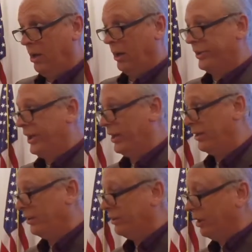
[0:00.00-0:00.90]

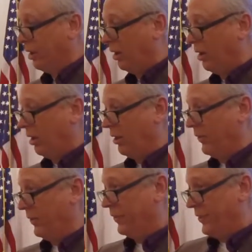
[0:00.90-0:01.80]
Again,
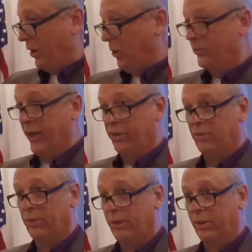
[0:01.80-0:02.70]
the Old
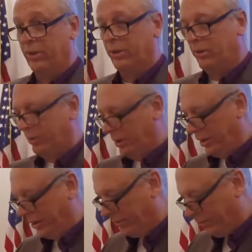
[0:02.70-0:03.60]
Testament,
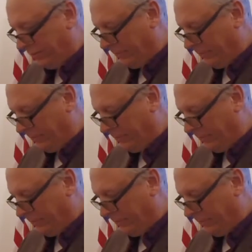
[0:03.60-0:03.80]
it,